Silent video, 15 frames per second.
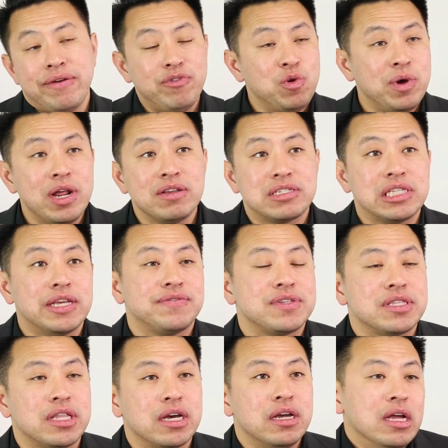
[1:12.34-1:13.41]
everyone else
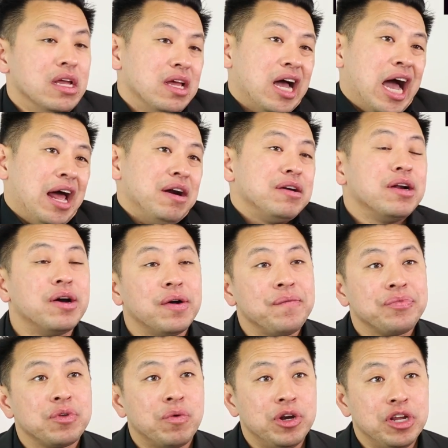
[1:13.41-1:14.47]
lives in the, I don't
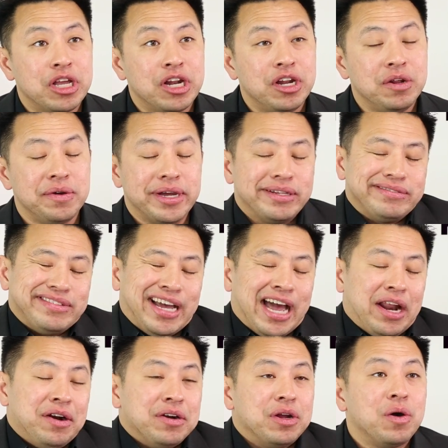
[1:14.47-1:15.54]
know, when are you going to do it?
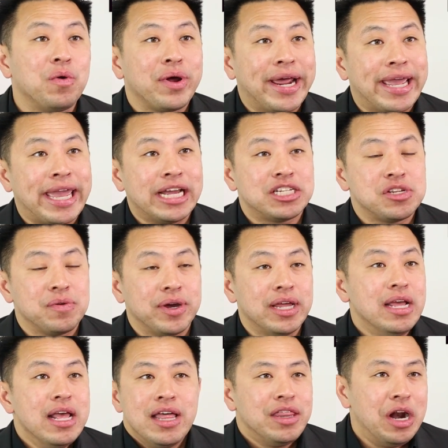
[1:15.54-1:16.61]
I don't know, when I get to
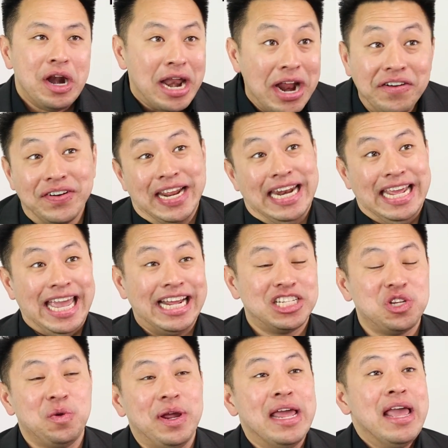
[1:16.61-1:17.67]
it. They're never going to
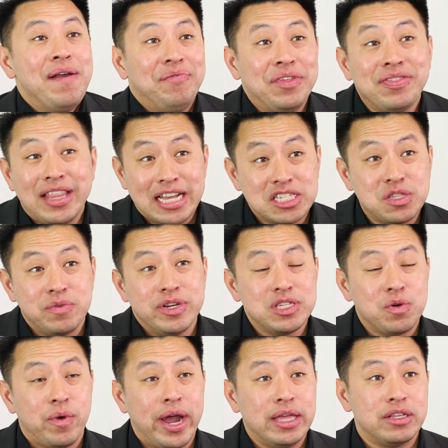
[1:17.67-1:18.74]
get to it. And that's the
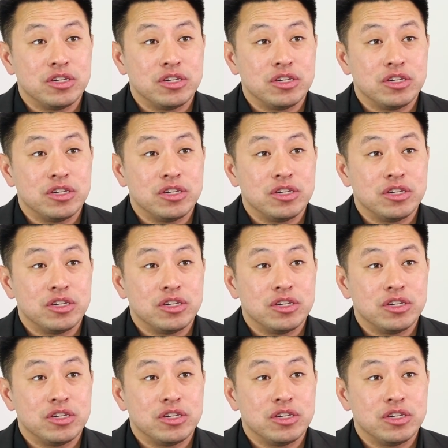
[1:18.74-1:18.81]
reason why